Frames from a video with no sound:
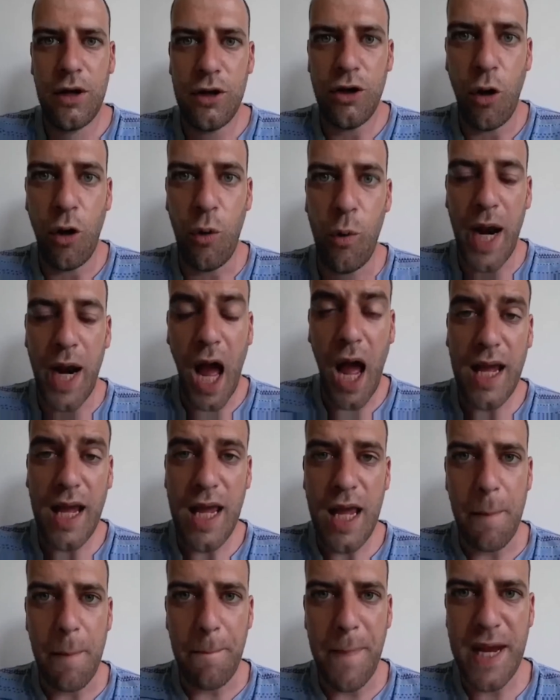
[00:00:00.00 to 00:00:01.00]
You know, when I
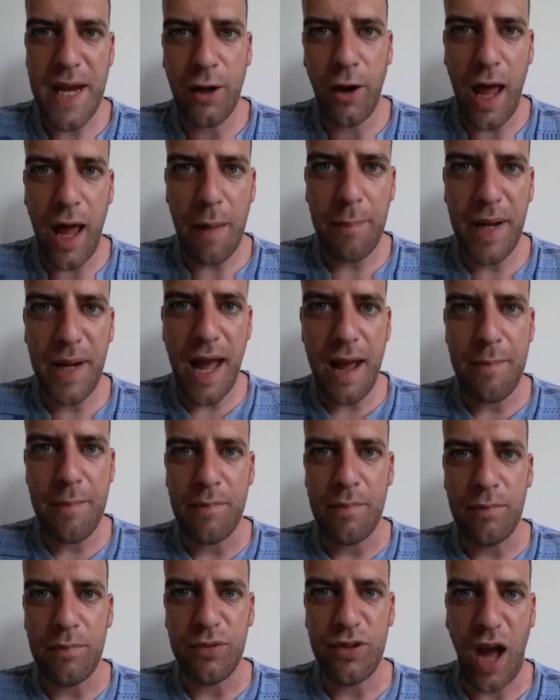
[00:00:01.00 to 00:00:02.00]
eat peanut
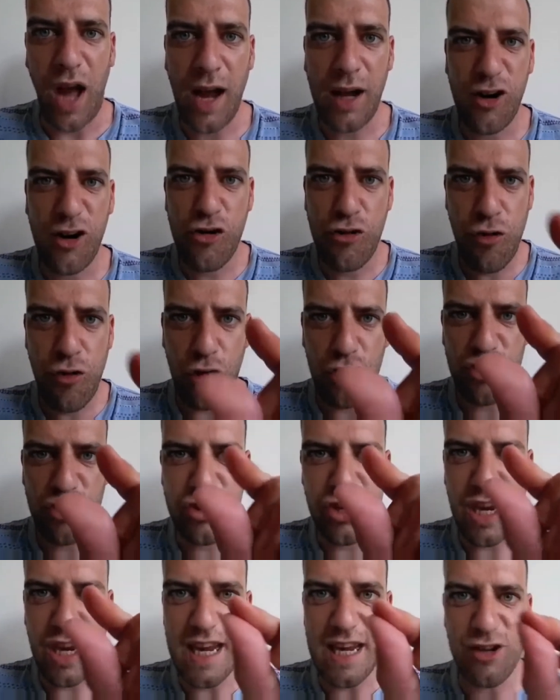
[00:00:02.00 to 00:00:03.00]
M&Ms, I
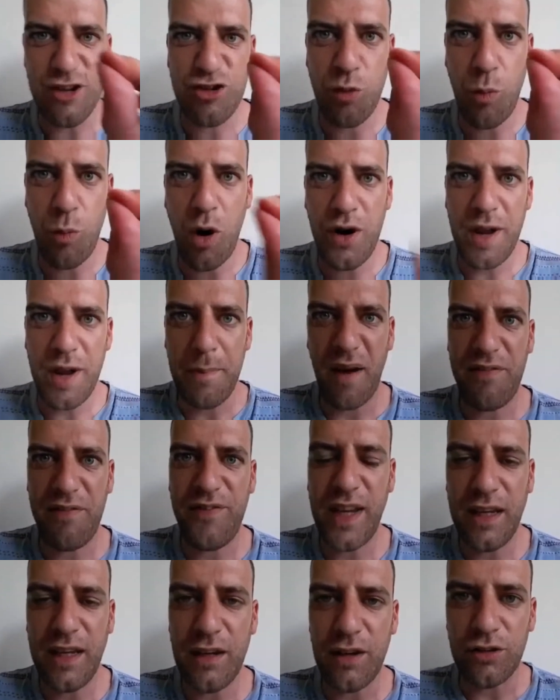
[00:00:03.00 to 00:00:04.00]
crush each one in my
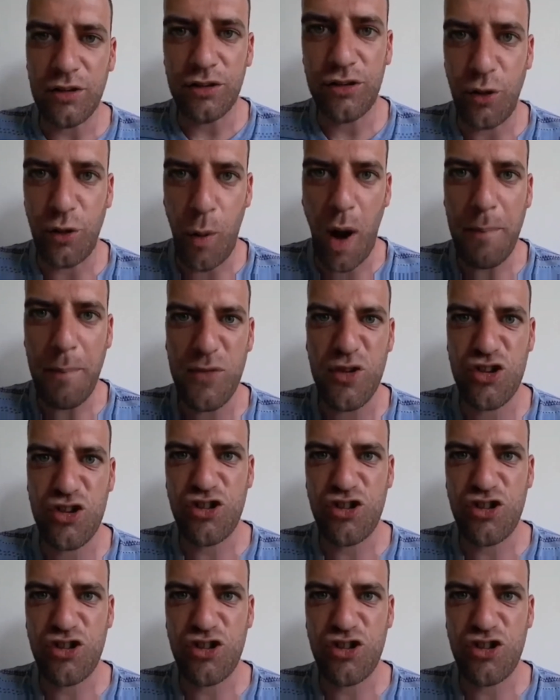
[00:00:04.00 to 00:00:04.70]
fingers, so I'm